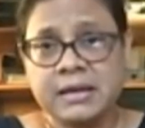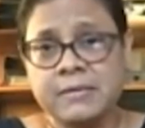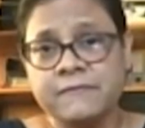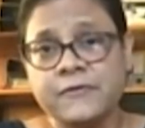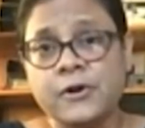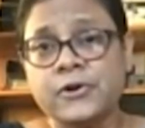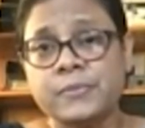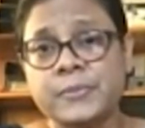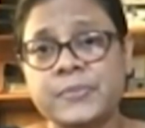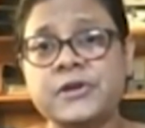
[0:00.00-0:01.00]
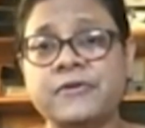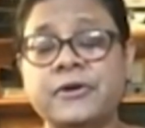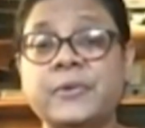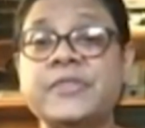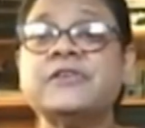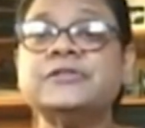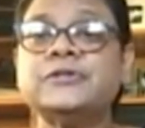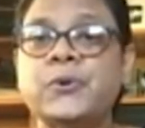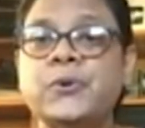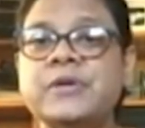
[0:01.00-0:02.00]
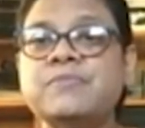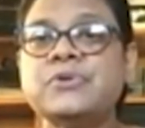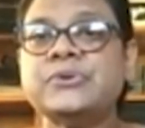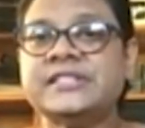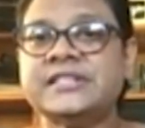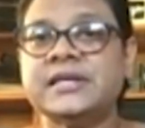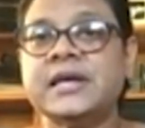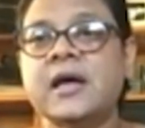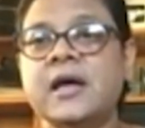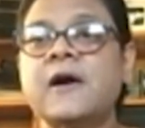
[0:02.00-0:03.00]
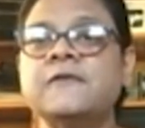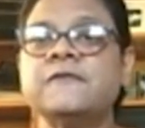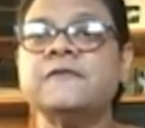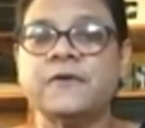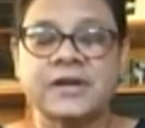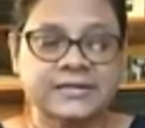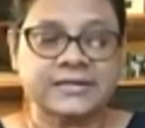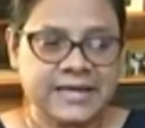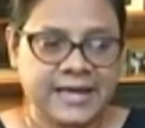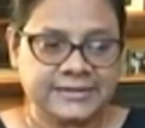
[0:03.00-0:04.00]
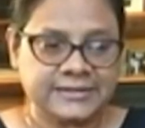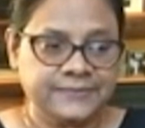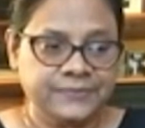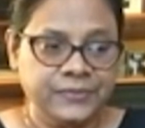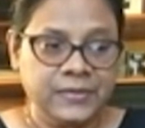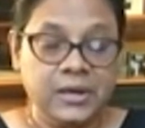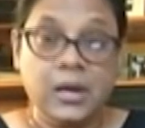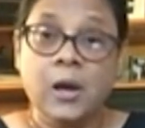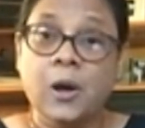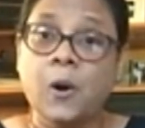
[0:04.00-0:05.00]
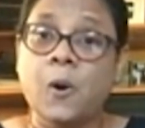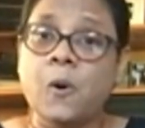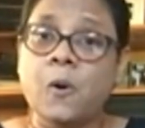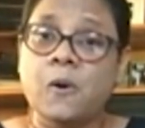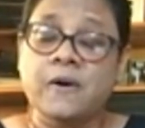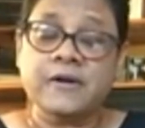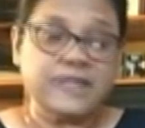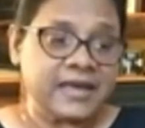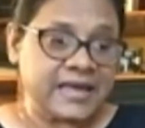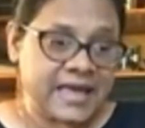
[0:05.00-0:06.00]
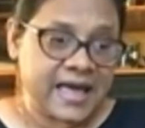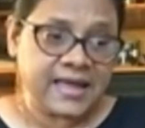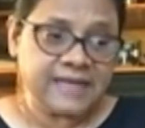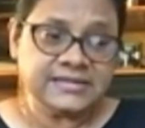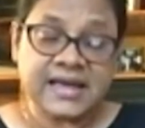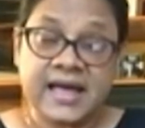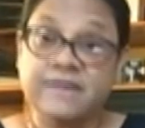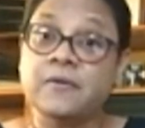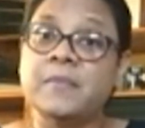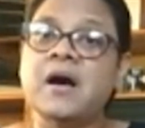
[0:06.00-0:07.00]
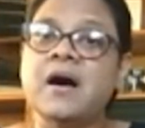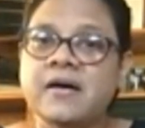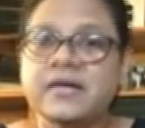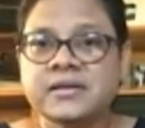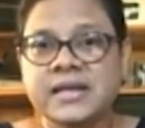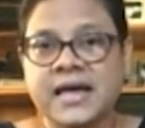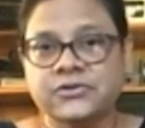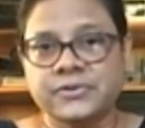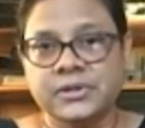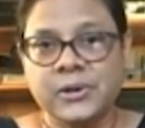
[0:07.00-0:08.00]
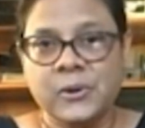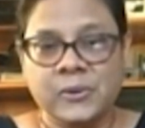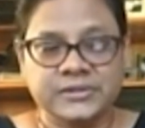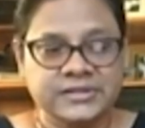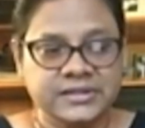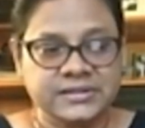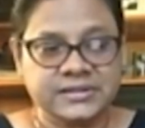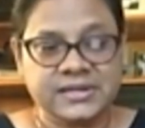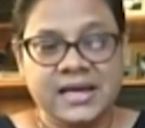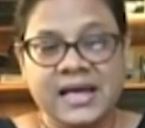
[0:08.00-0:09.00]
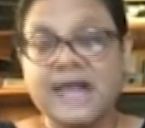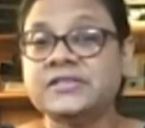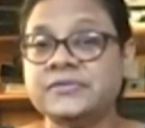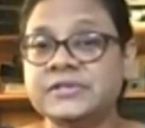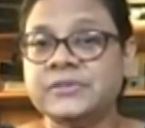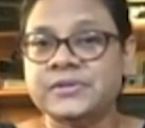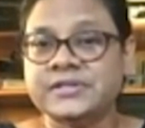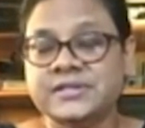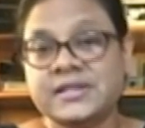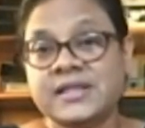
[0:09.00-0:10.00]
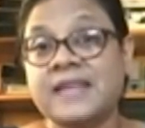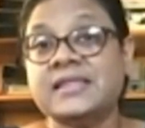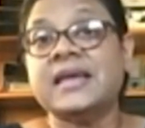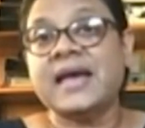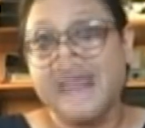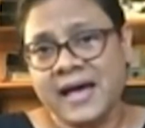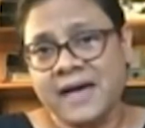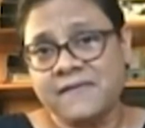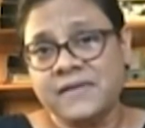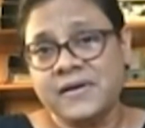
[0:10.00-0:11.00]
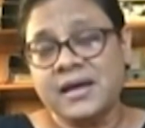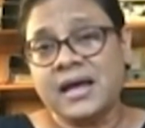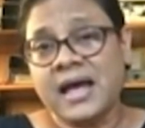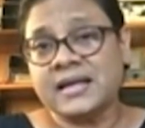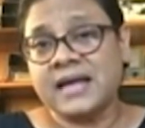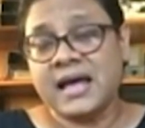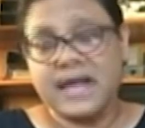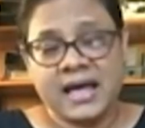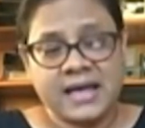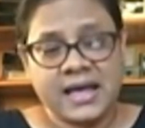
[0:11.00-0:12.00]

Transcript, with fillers: vulnerable period when there's no immunity conferred as yet. Or they can die from other natural causes as a result that they have, uh, uh,